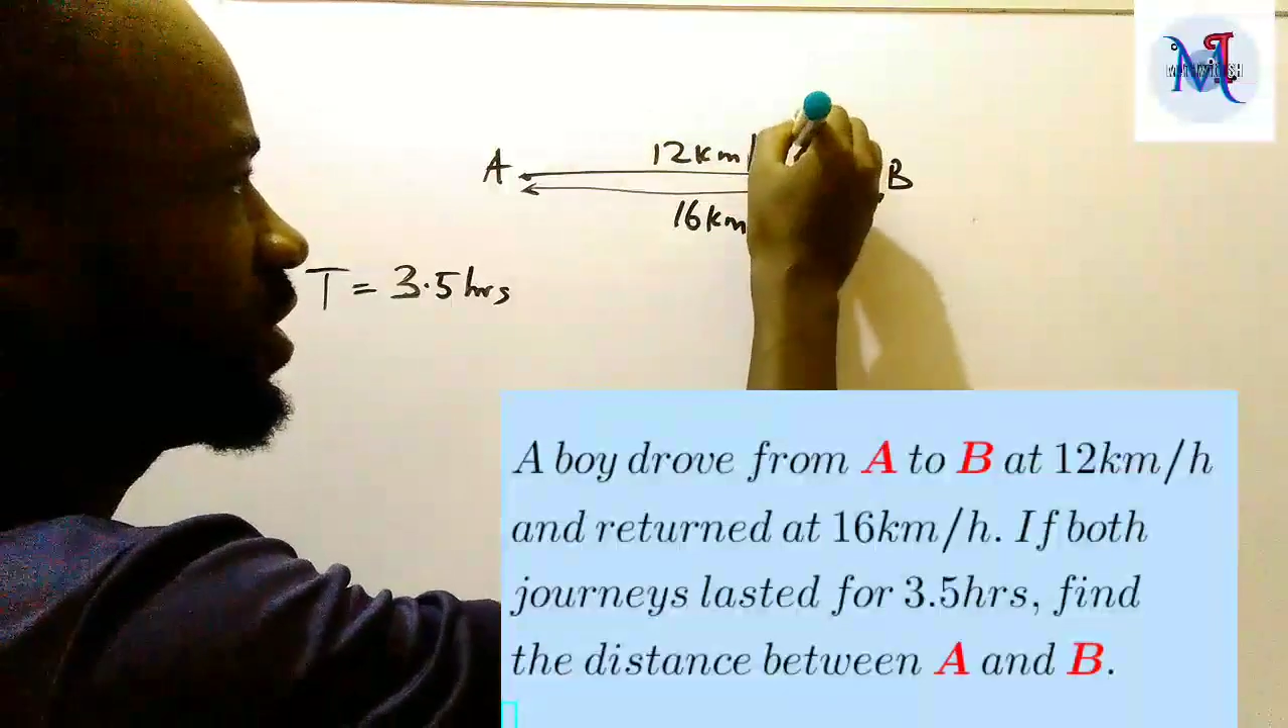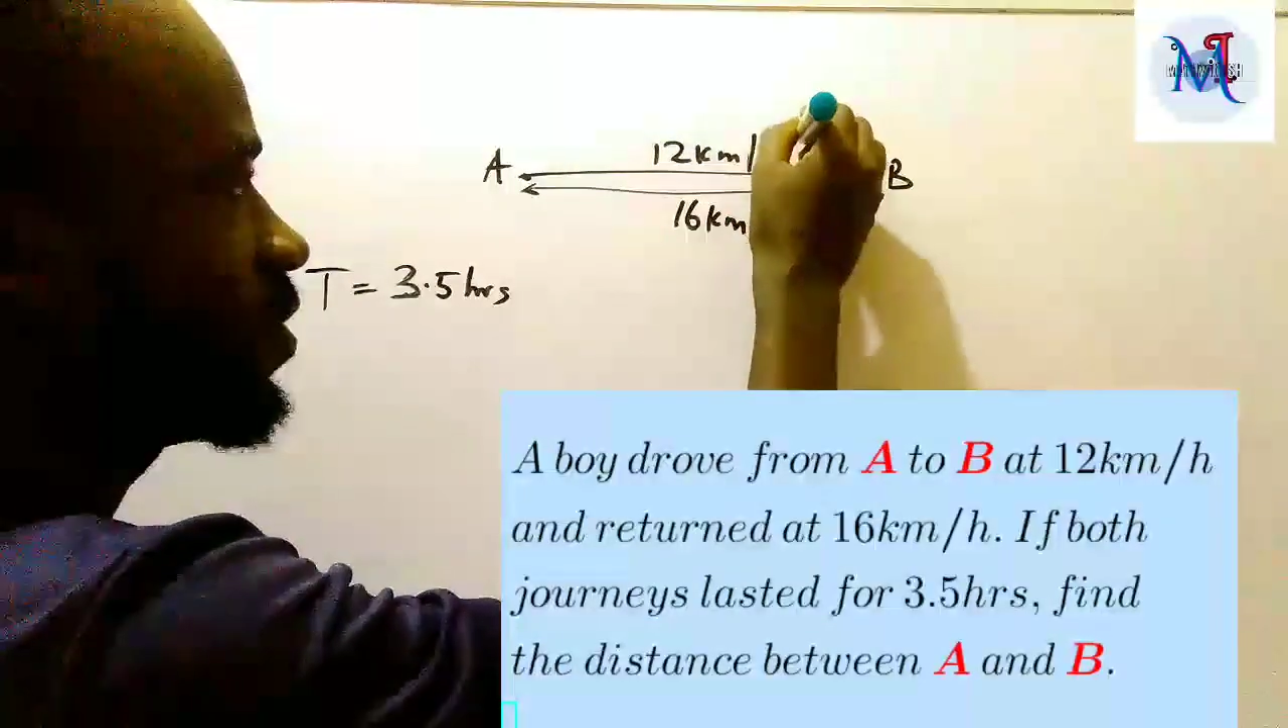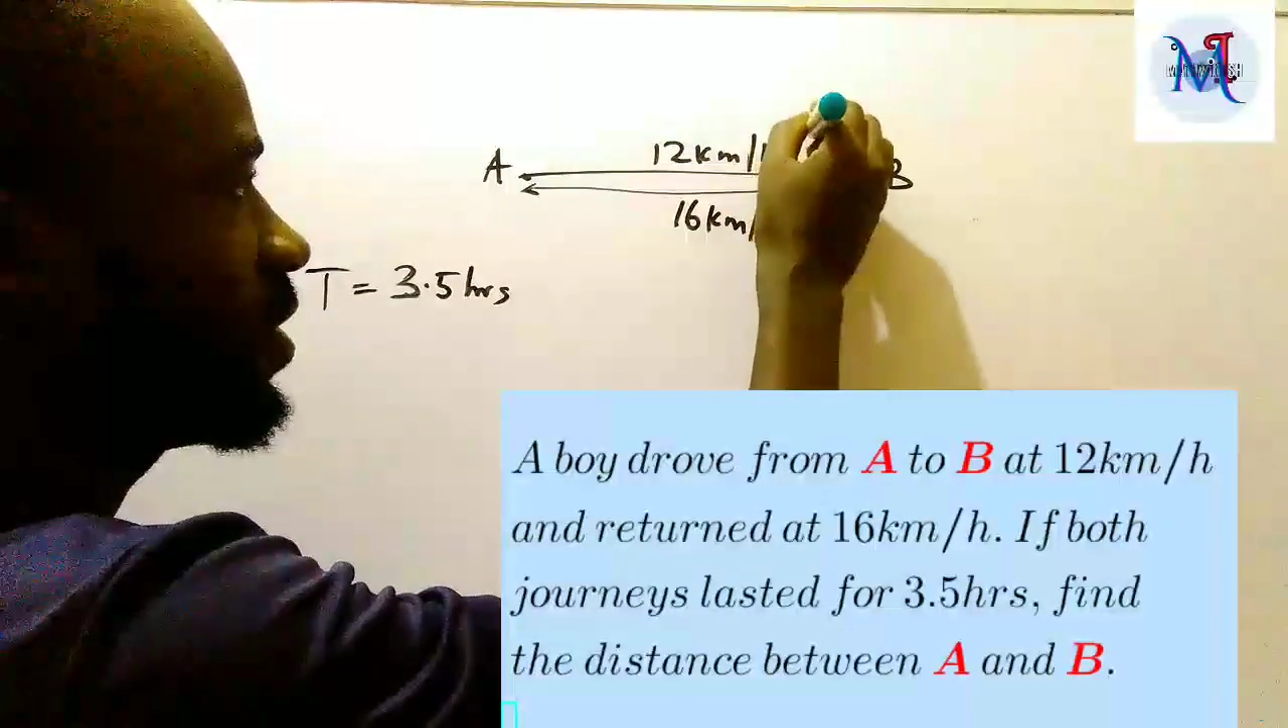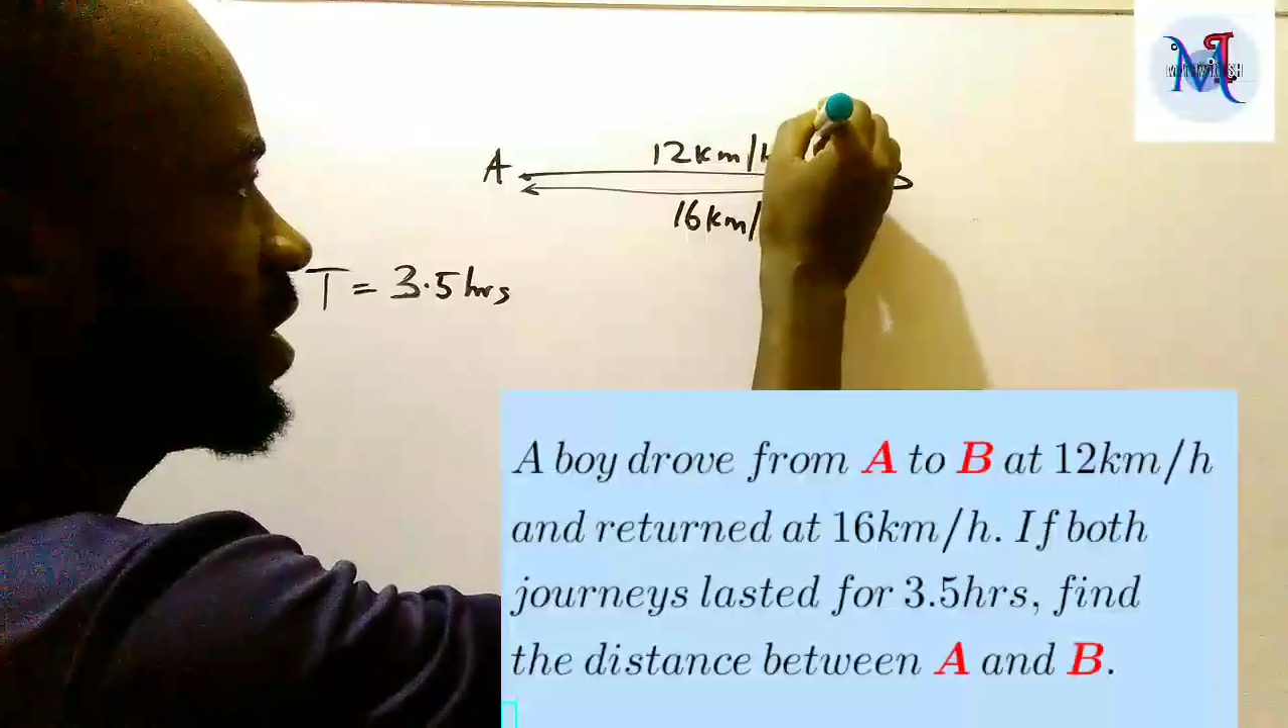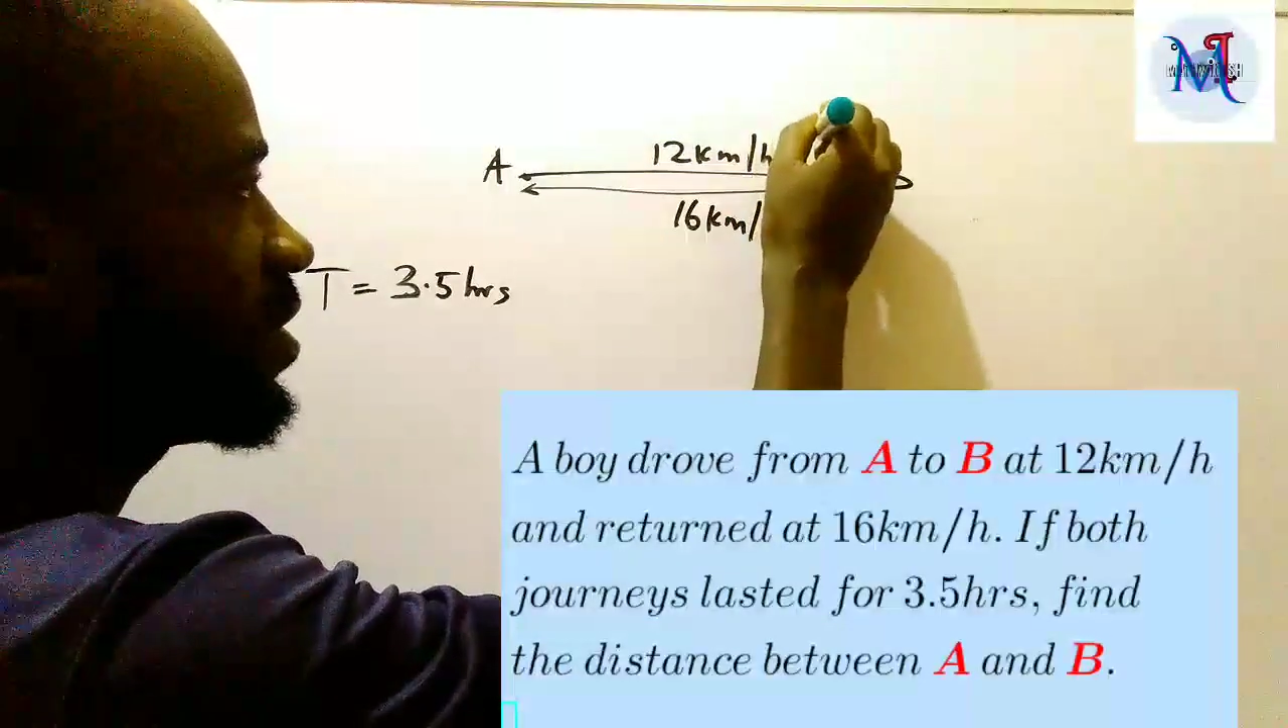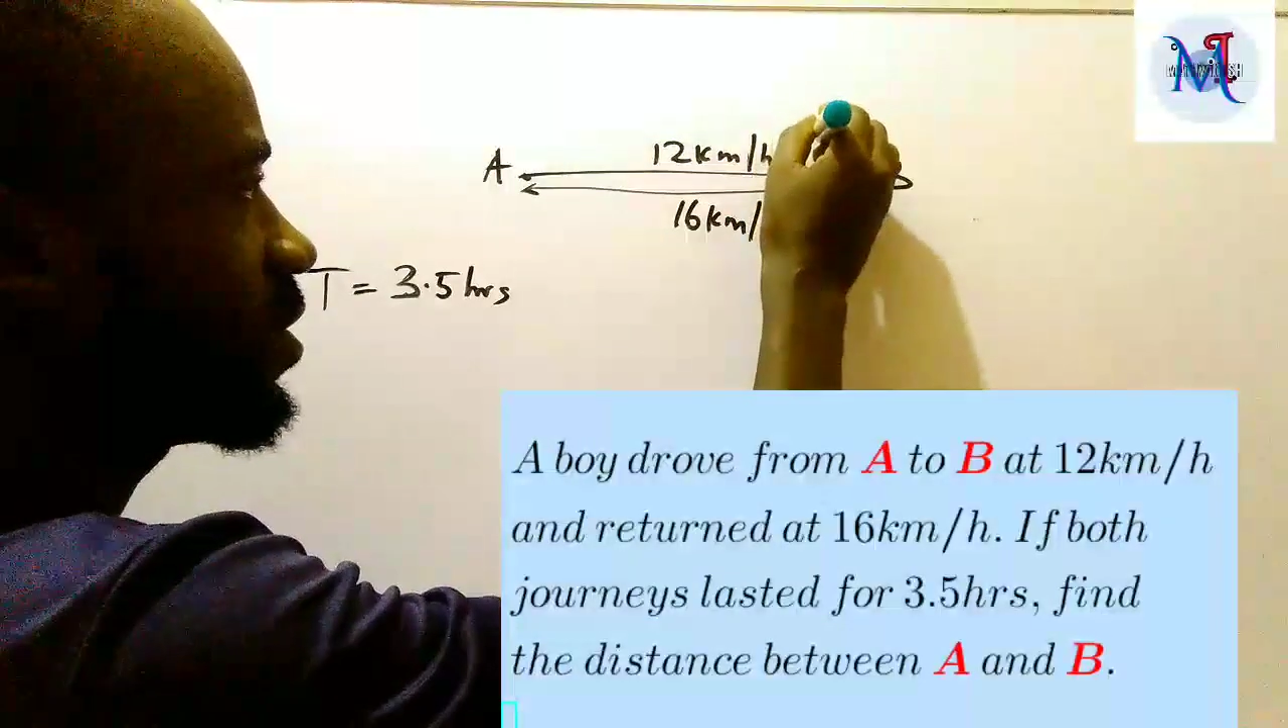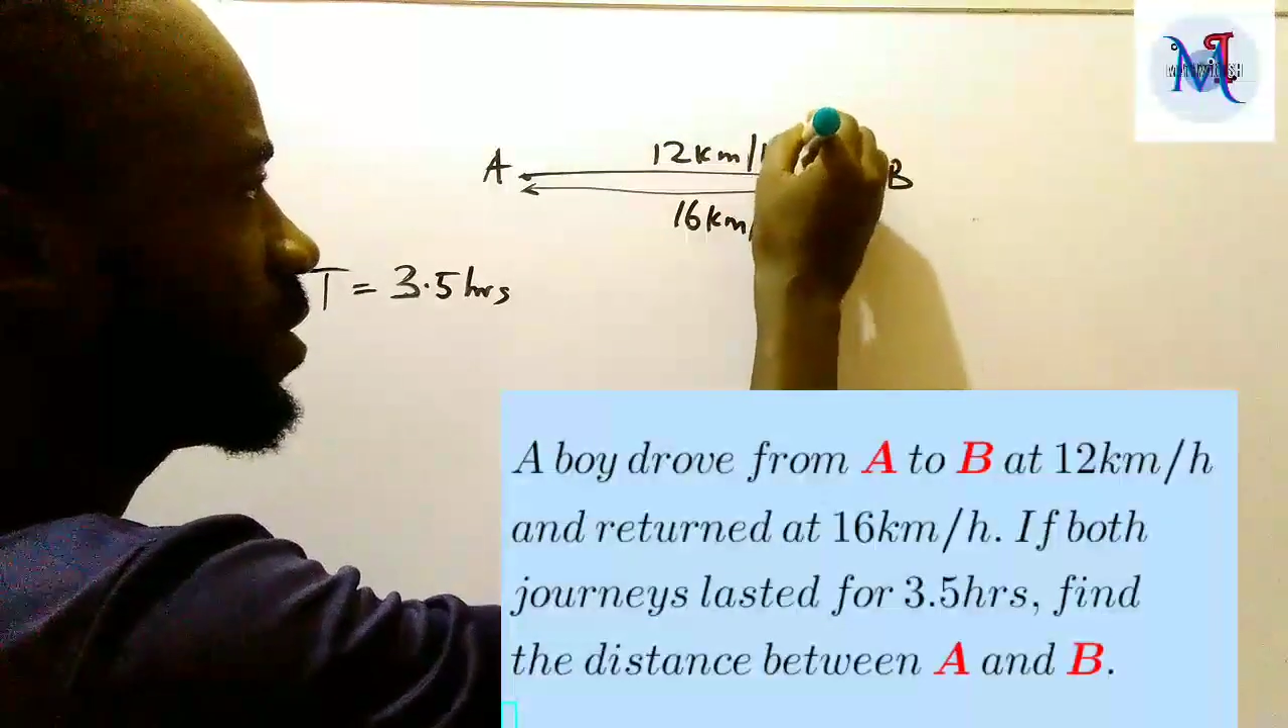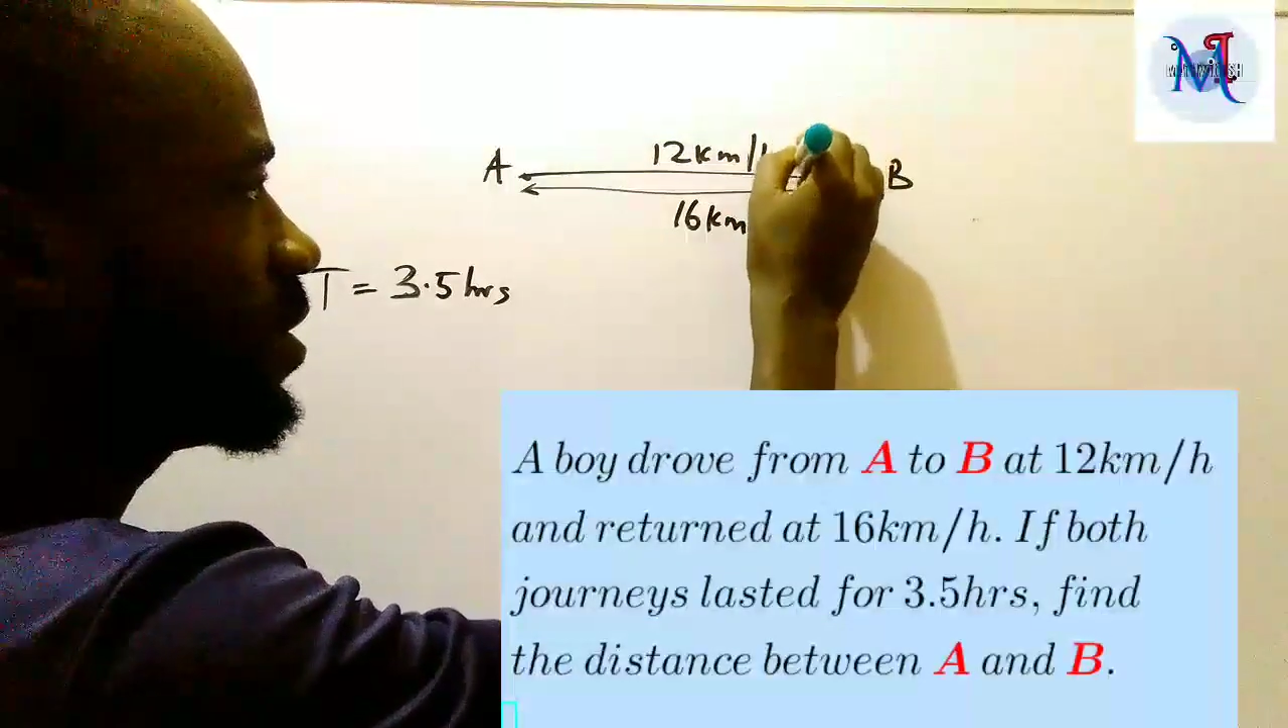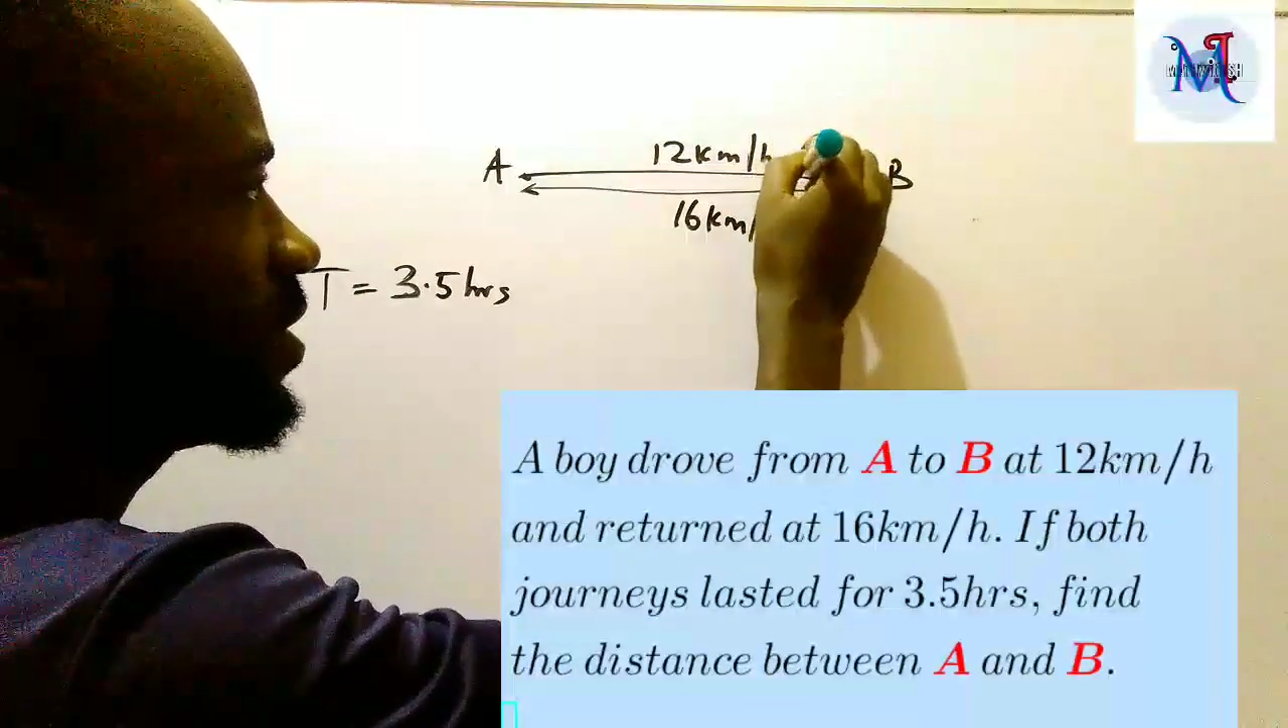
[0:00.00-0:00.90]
so let's call